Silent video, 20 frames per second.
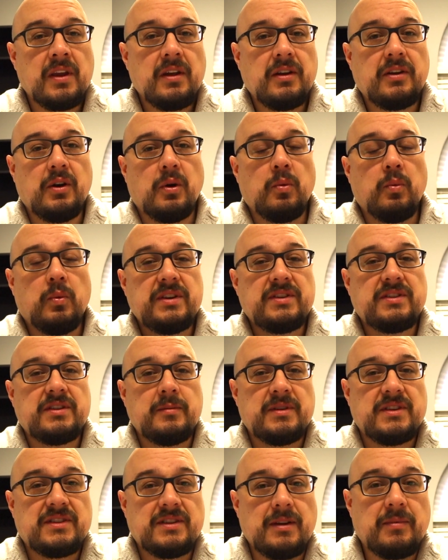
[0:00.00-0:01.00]
You know, wisdom
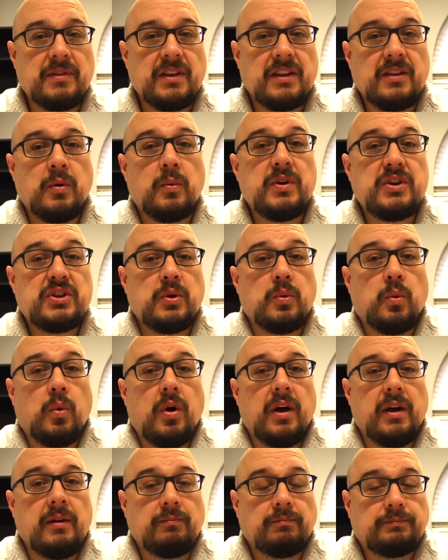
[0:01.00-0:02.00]
is something that we should
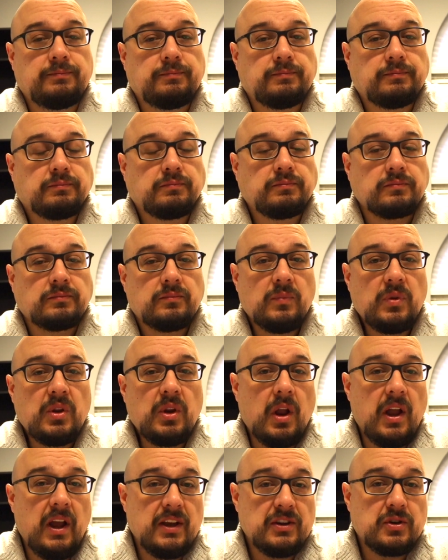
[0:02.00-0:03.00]
want.
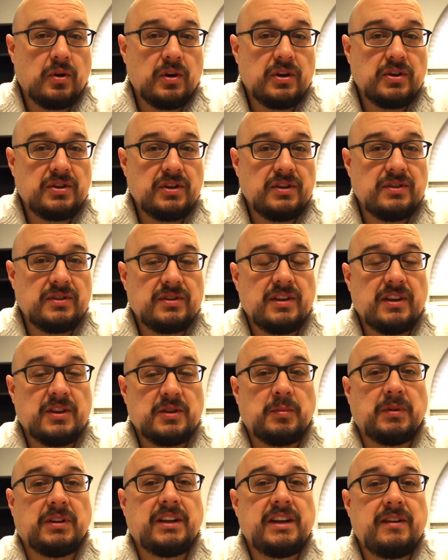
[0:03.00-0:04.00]
As Christians, as
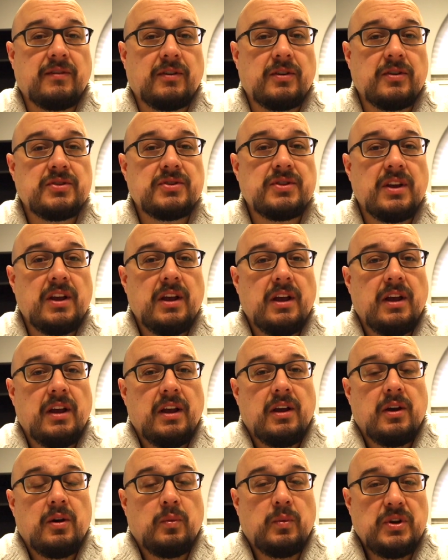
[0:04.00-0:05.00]
believers,
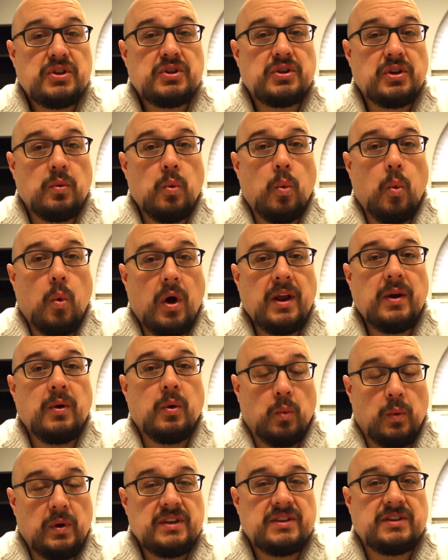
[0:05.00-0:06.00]
we should want
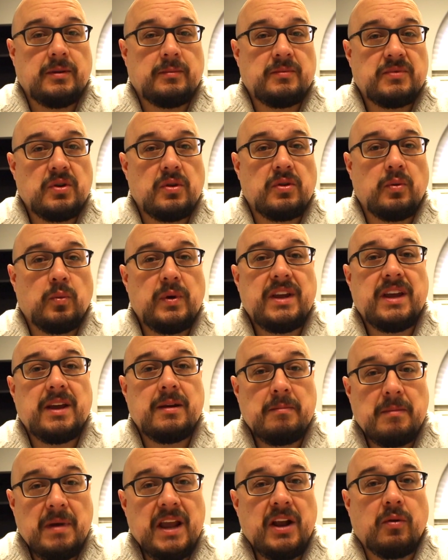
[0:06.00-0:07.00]
wisdom so that we
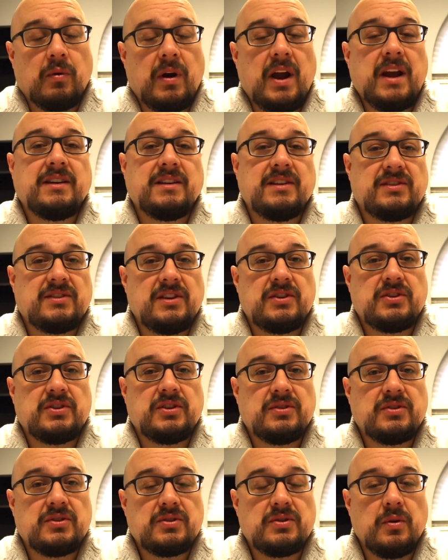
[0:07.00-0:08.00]
can make right
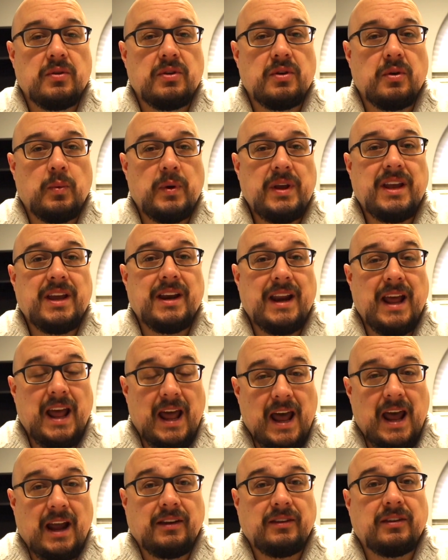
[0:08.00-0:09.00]
decisions, so that we can
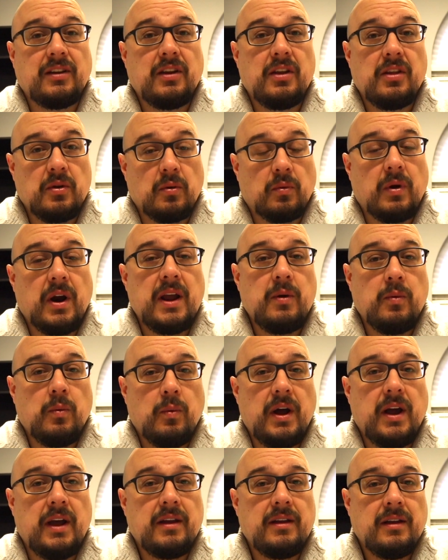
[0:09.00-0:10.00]
act the right
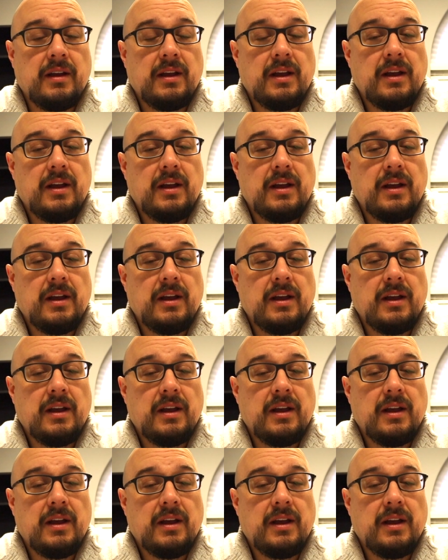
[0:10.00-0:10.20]
way.